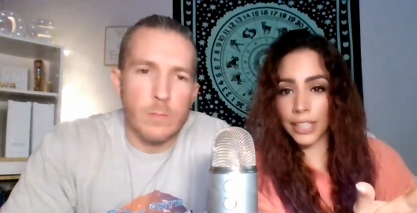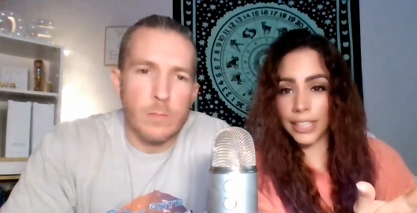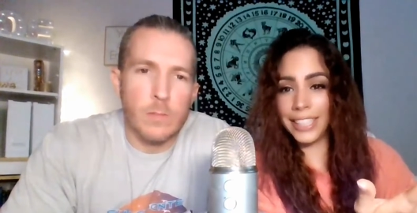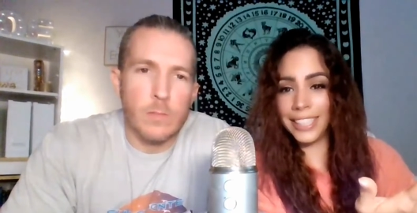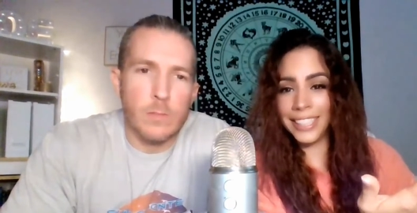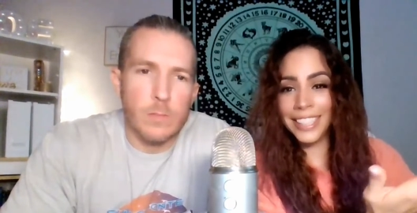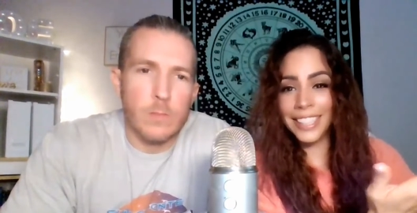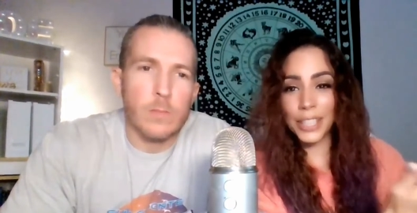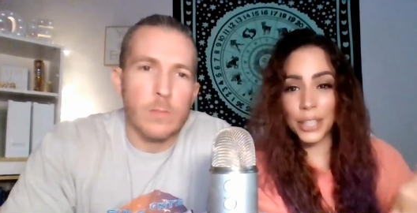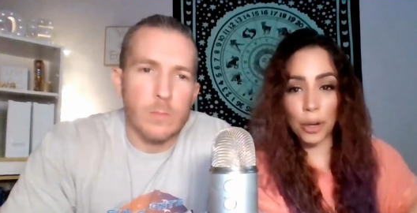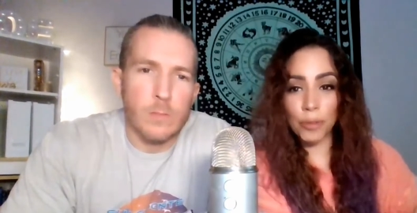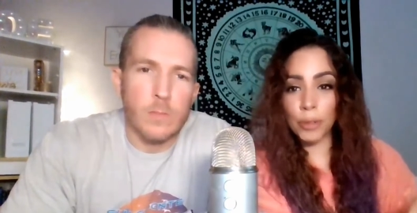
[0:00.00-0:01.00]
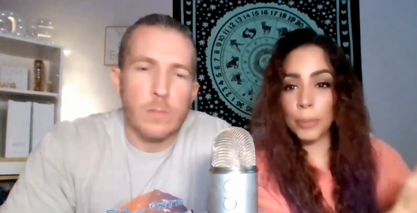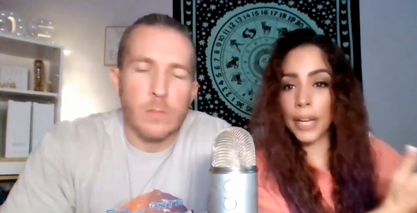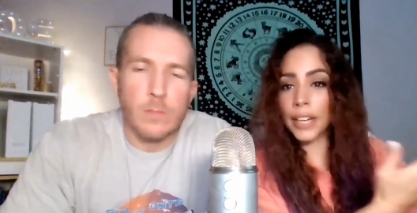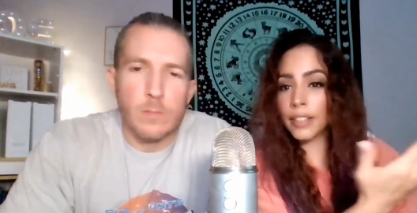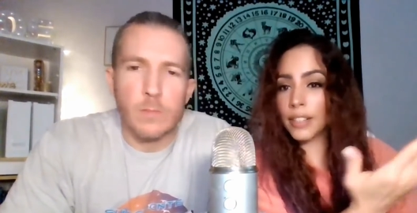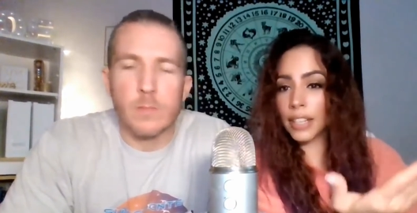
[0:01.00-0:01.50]
Speaker 1: right? Go from
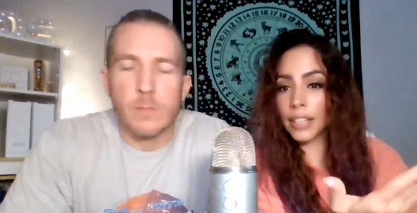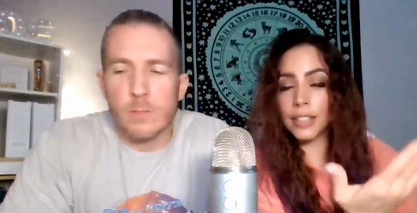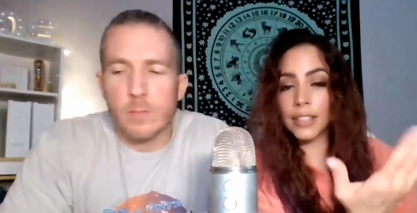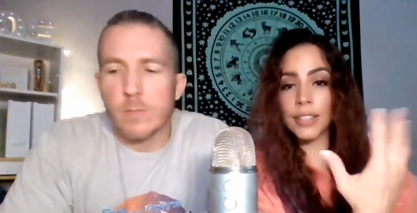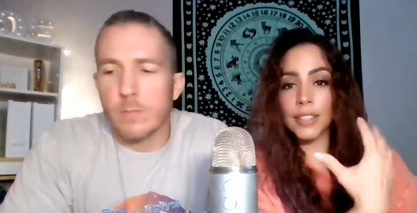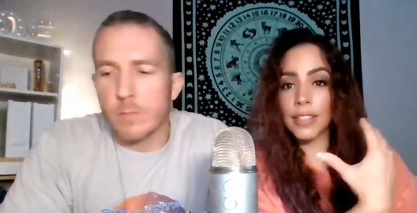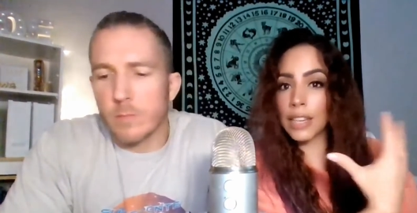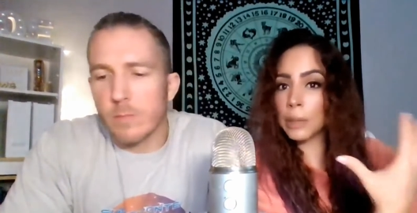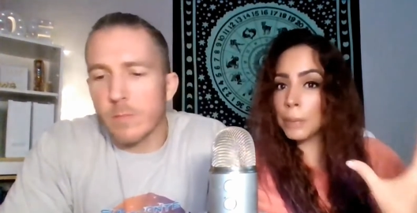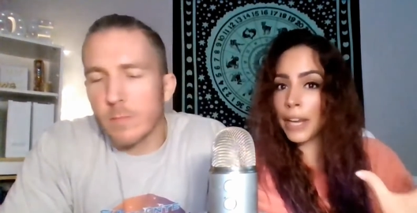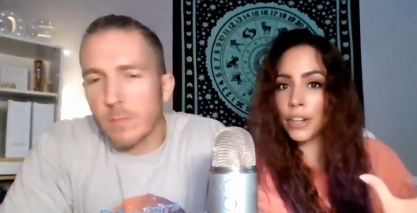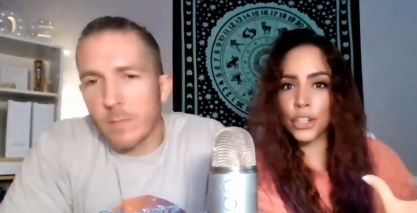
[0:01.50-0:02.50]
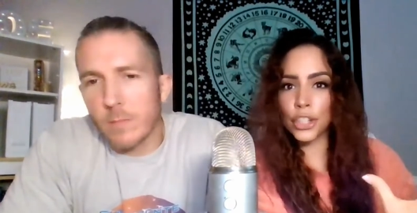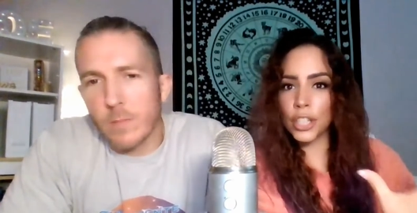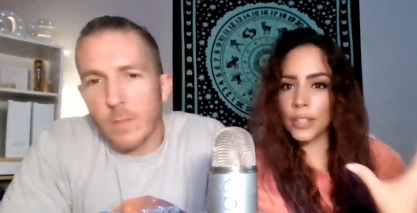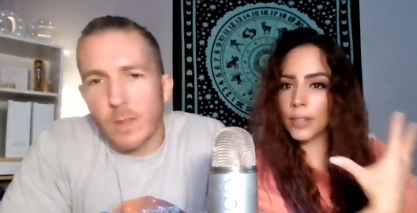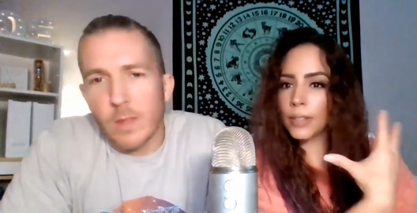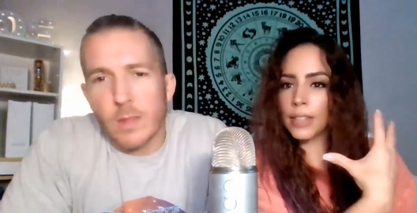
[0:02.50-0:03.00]
that. And, and it's the same energy.
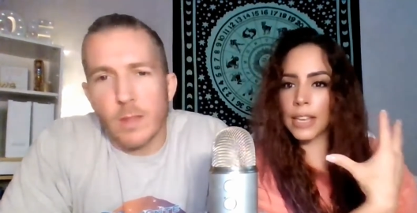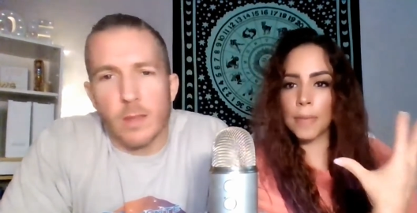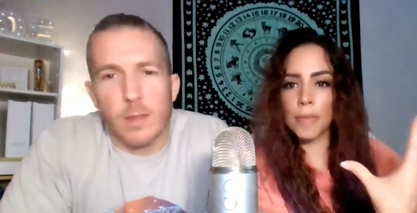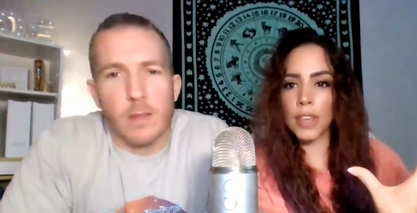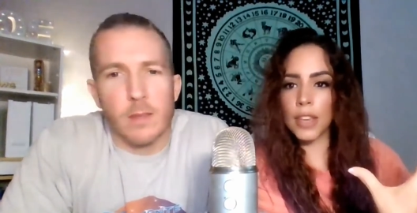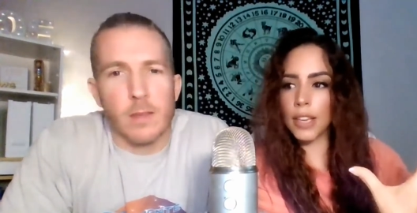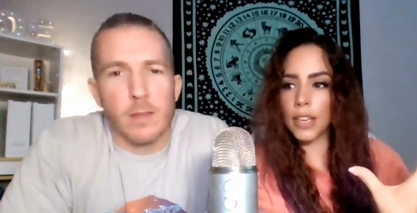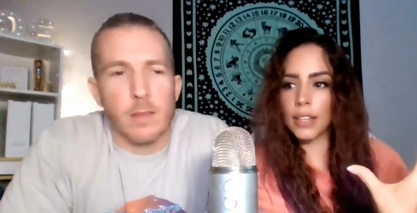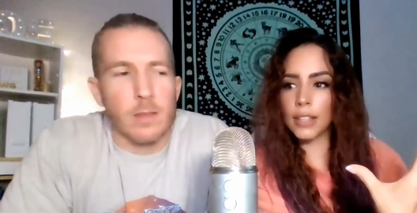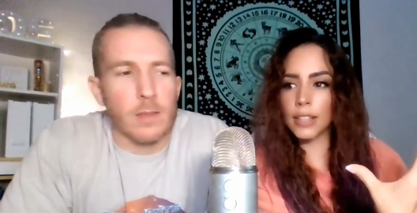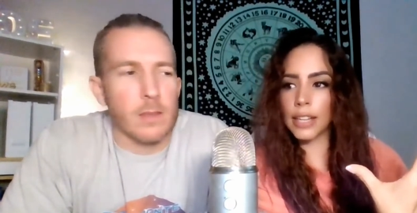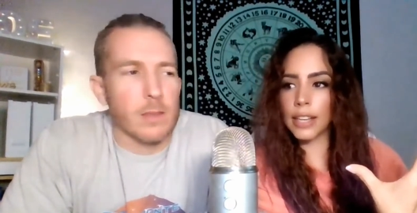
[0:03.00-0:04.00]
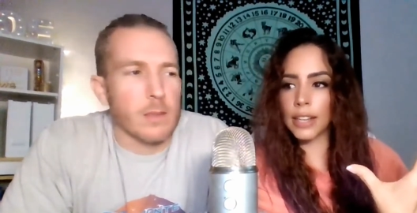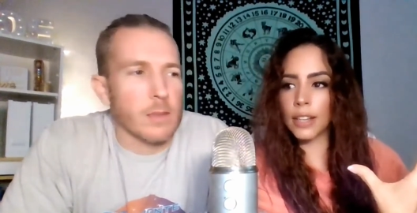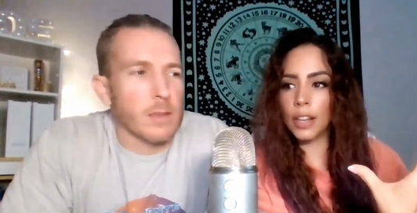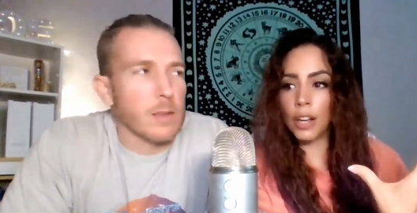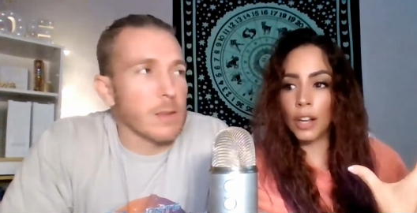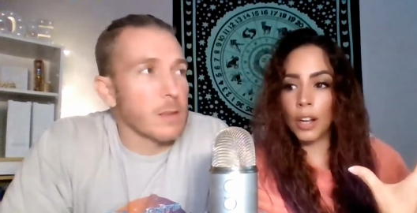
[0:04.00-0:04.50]
It's the same thing. And it's like,
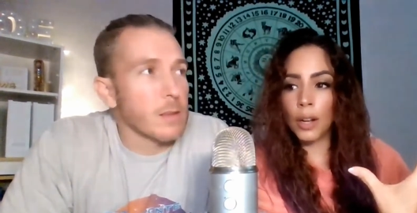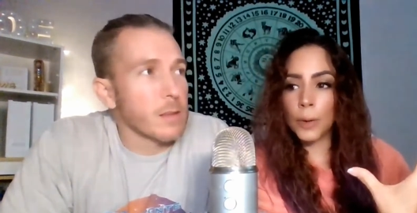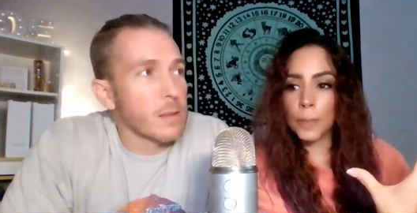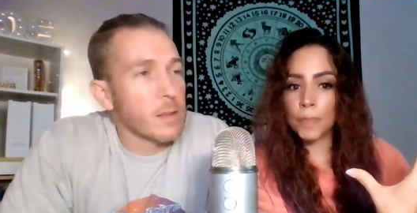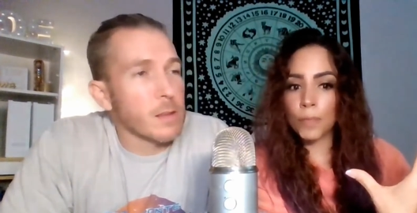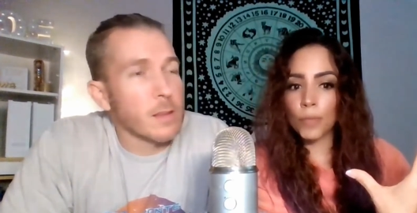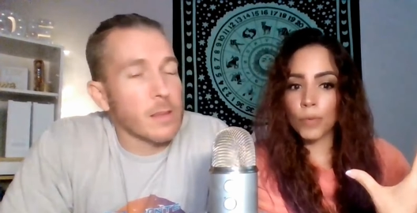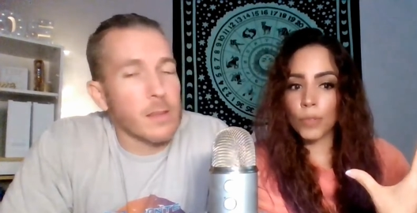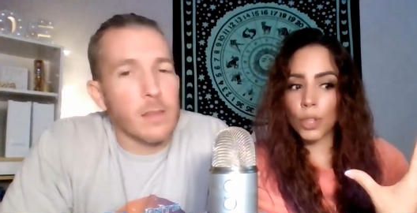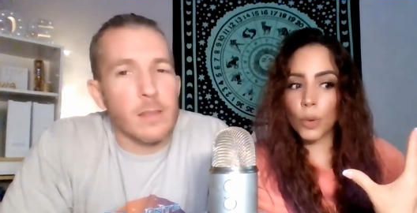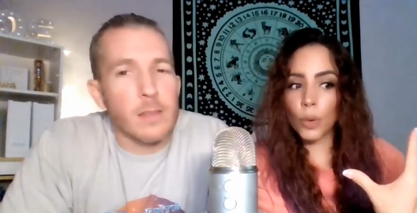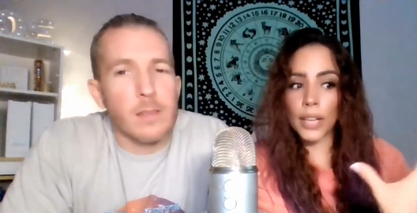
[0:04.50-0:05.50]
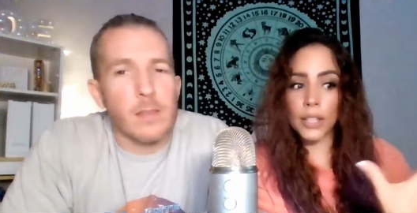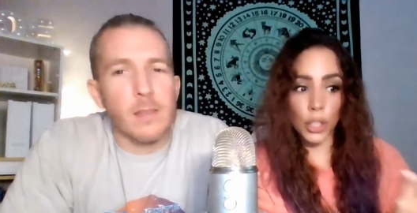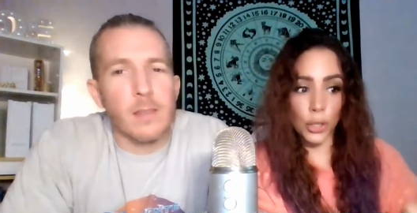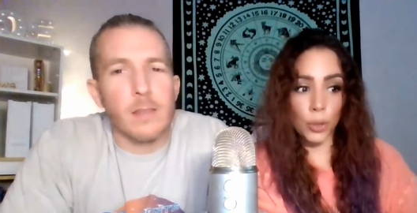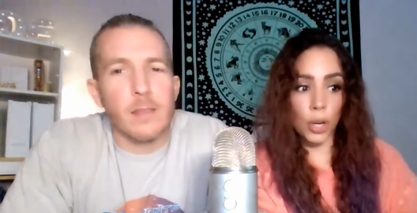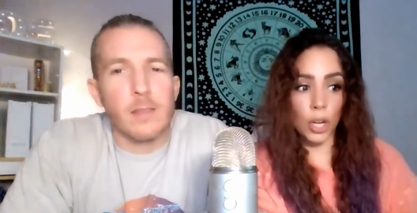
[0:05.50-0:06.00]
you ask, are
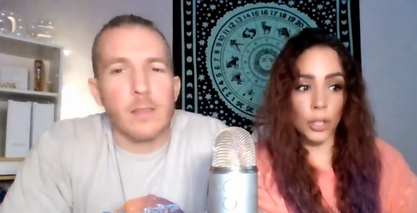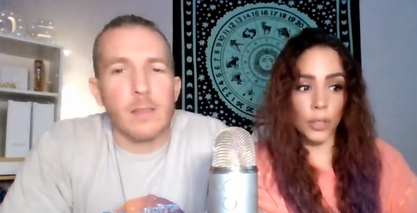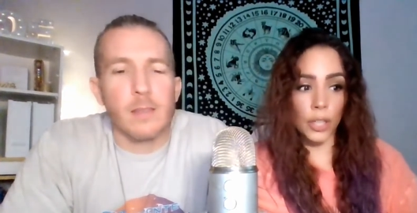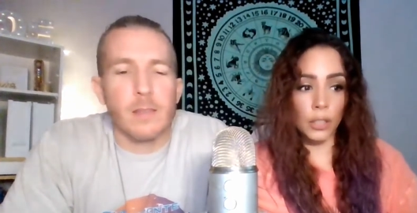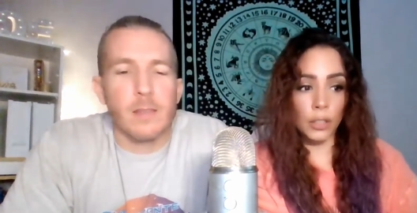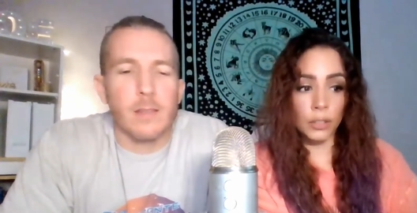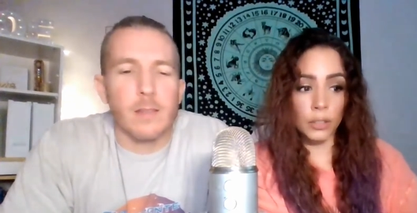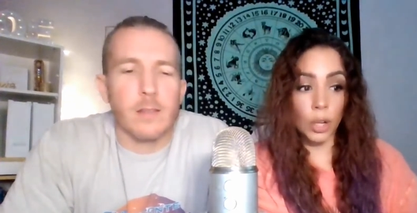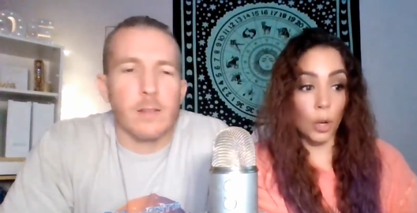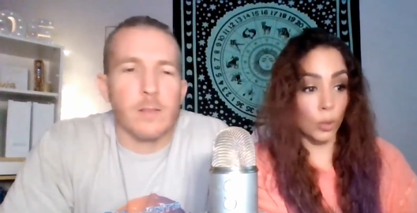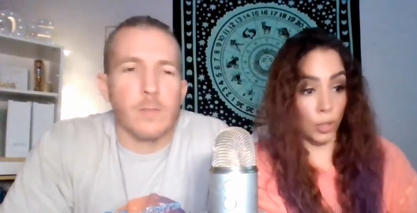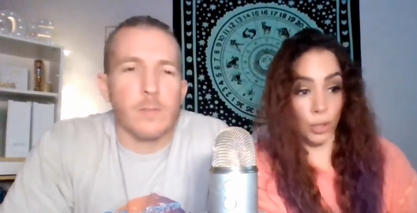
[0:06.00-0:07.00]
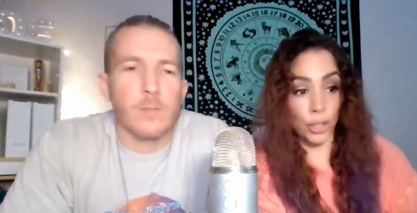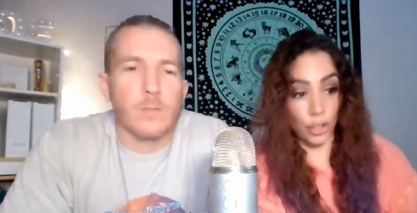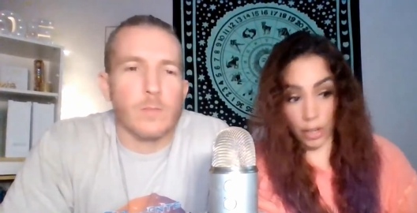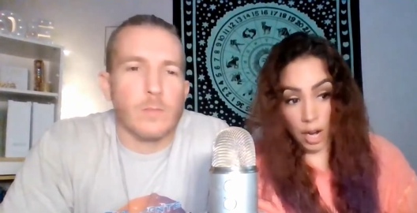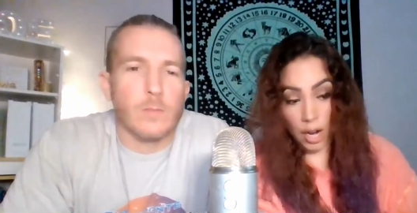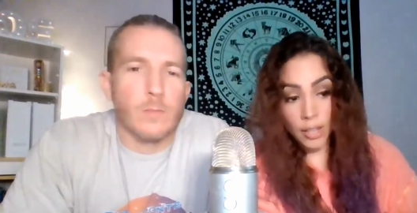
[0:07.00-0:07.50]
you hungry? Oh, no, you're
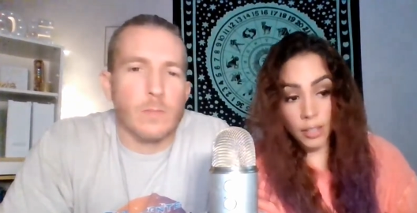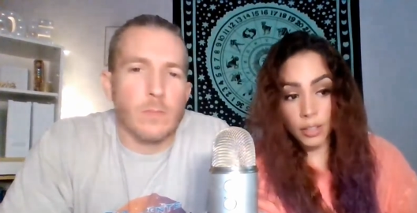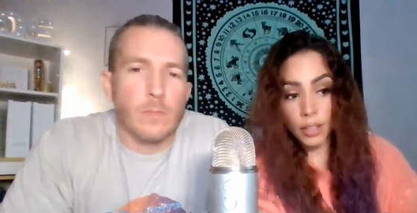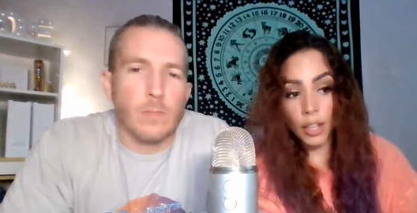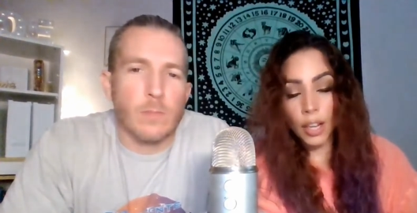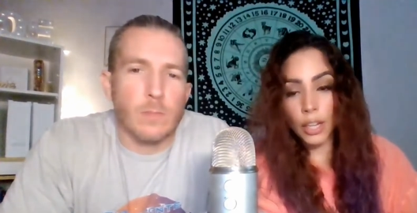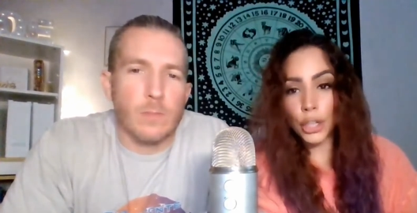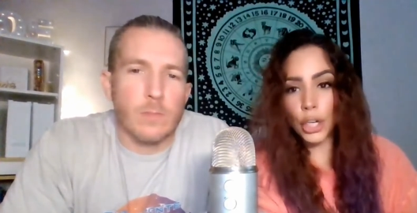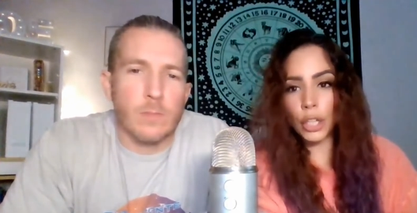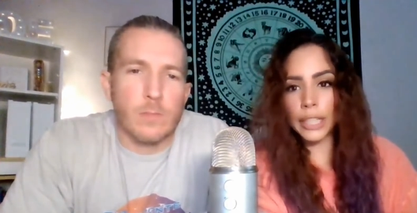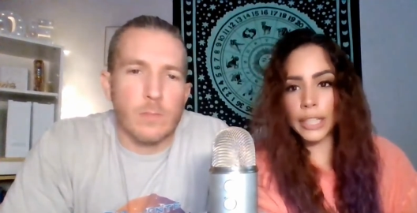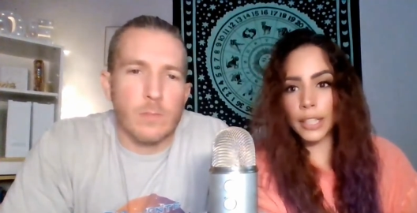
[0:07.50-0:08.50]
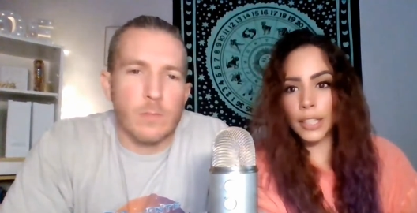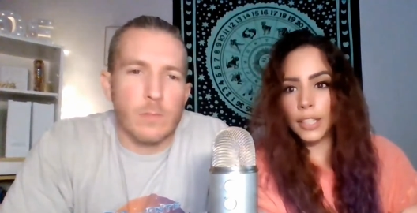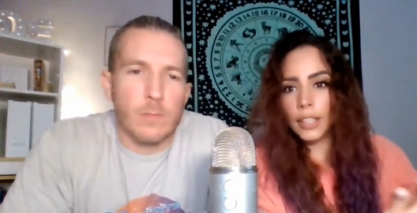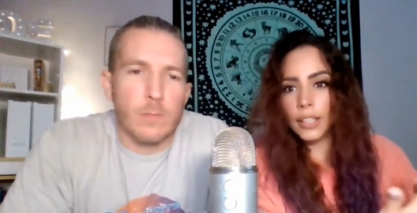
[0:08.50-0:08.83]
not. You know, like